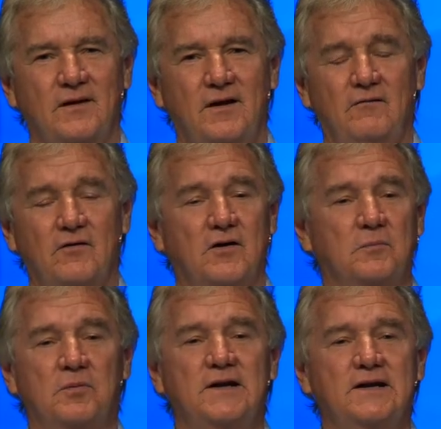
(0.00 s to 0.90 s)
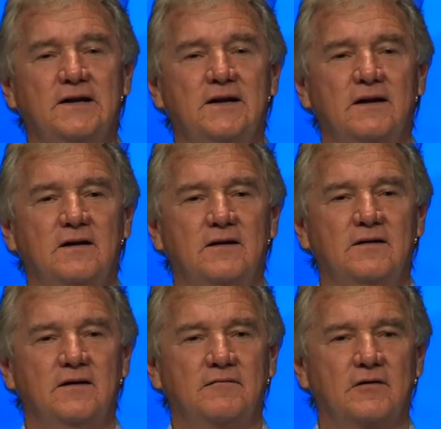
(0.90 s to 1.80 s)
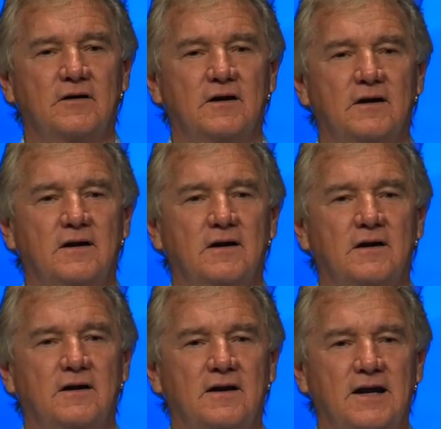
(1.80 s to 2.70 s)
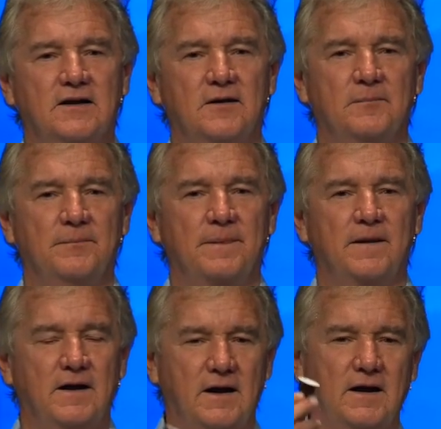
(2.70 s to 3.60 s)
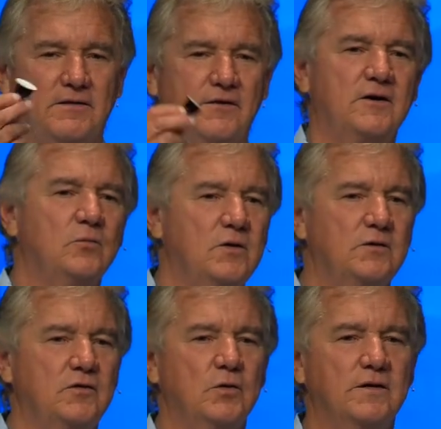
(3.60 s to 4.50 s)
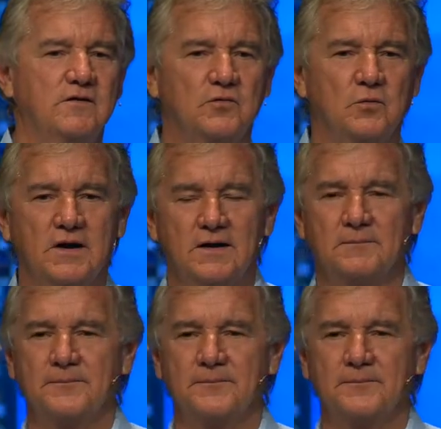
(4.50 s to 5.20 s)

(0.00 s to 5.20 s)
of a completely different kingdom. And, and I thought we'd do it this way.